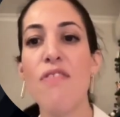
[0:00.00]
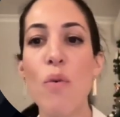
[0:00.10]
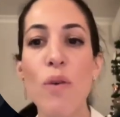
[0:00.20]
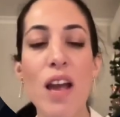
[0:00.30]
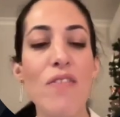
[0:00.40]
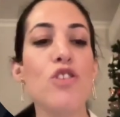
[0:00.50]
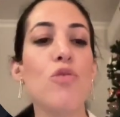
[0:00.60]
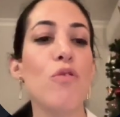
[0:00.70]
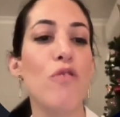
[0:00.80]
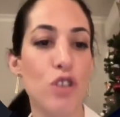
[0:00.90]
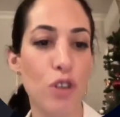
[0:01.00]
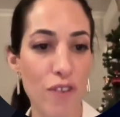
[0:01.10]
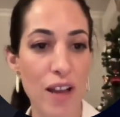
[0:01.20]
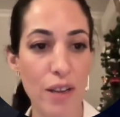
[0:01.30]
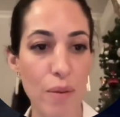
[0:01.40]
Then we have the superficial
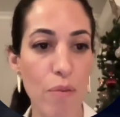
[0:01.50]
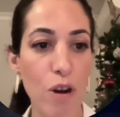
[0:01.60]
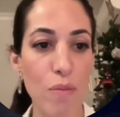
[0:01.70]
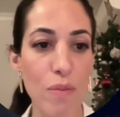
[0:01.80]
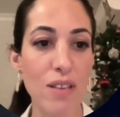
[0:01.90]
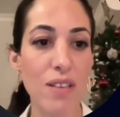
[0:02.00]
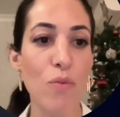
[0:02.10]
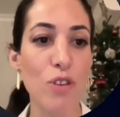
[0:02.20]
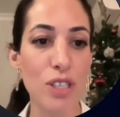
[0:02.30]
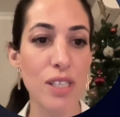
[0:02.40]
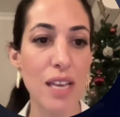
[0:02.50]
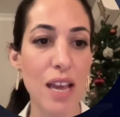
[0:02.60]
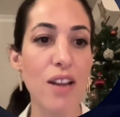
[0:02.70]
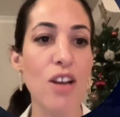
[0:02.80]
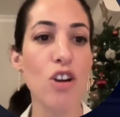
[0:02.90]
fat compartment, which is
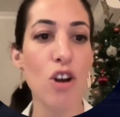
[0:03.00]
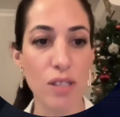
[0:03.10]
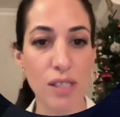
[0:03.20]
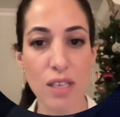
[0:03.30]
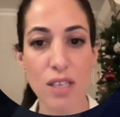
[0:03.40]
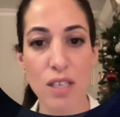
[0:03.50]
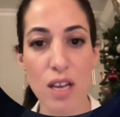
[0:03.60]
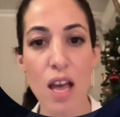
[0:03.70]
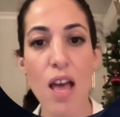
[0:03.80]
again constant.